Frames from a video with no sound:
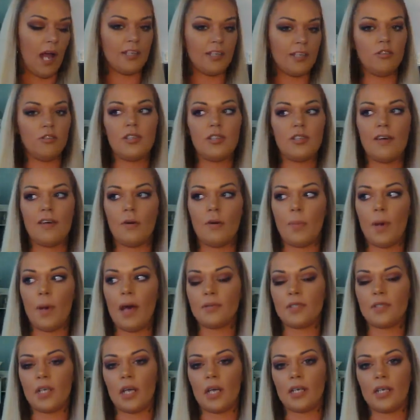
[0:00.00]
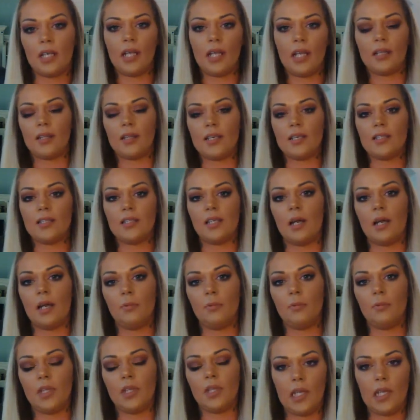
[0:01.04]
I used to have a pop socket like this that I
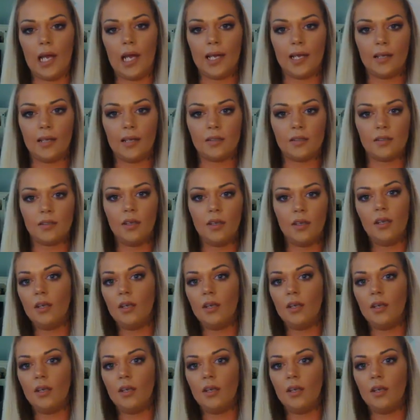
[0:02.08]
really liked.